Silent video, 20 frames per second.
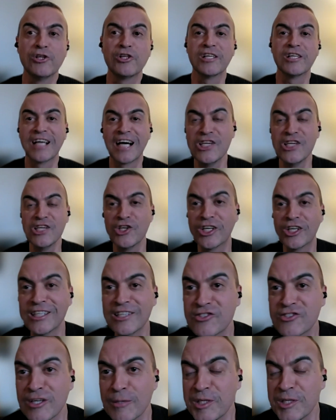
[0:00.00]
Are you going
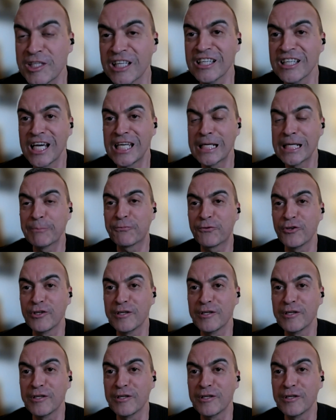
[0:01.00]
to tell me the lineup